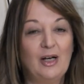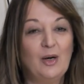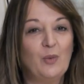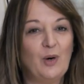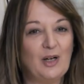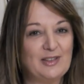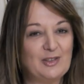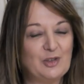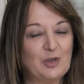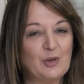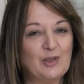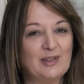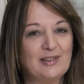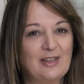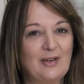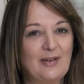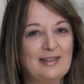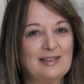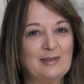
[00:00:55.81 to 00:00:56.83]
whilst
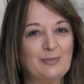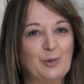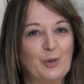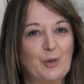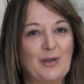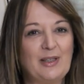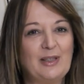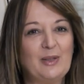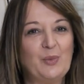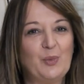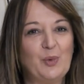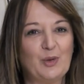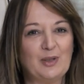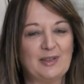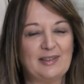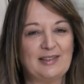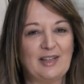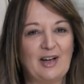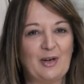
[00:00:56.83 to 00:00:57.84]
also exploring the water
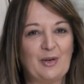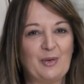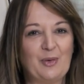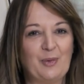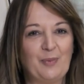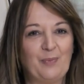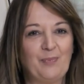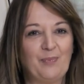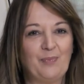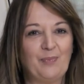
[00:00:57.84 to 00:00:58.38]
cycle.